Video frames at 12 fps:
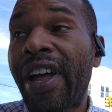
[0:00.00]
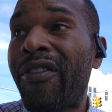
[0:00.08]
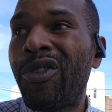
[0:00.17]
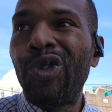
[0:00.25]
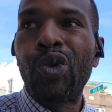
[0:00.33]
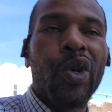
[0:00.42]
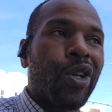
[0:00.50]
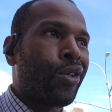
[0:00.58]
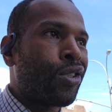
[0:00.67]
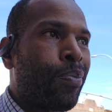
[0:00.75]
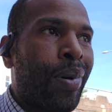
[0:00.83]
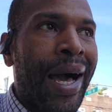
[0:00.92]
Avenue is one of
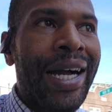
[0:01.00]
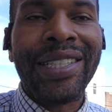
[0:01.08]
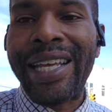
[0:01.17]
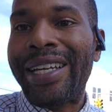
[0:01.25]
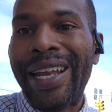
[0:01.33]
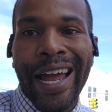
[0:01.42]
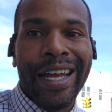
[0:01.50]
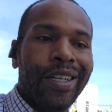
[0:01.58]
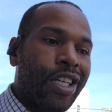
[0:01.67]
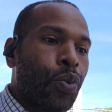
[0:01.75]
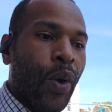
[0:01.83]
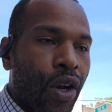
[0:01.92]
those blocks that
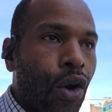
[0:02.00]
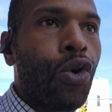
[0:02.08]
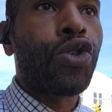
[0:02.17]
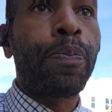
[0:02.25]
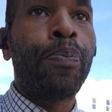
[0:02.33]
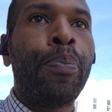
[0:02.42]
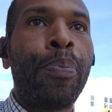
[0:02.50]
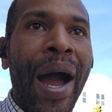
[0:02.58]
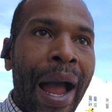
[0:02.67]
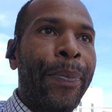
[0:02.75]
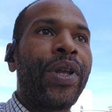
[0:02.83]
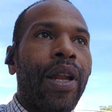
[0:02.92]
it's one of those
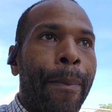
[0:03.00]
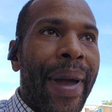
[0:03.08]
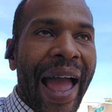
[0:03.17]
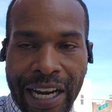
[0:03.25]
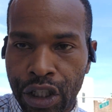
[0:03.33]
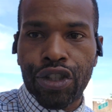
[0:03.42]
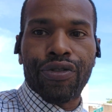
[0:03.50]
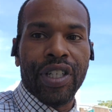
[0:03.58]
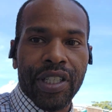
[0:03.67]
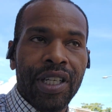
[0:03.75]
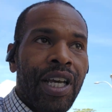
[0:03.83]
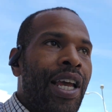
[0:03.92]
popular back
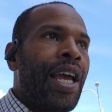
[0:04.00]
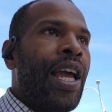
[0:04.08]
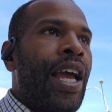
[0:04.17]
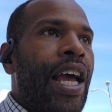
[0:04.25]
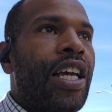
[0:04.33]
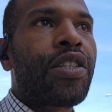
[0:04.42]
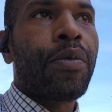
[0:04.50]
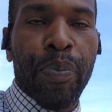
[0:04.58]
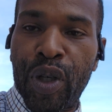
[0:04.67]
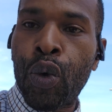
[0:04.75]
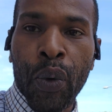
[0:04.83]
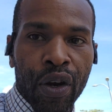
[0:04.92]
streets. It's
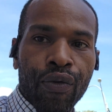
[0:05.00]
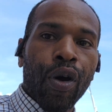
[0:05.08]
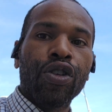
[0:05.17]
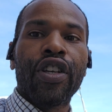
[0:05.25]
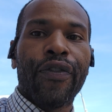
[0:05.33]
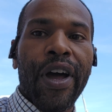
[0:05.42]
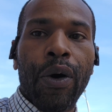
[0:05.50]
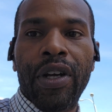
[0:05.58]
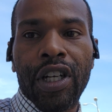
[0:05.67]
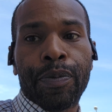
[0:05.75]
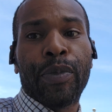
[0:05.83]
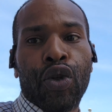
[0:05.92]
between Roosevelt
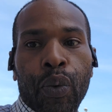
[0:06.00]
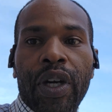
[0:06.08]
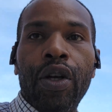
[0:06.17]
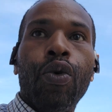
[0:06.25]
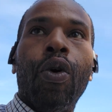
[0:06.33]
and it's between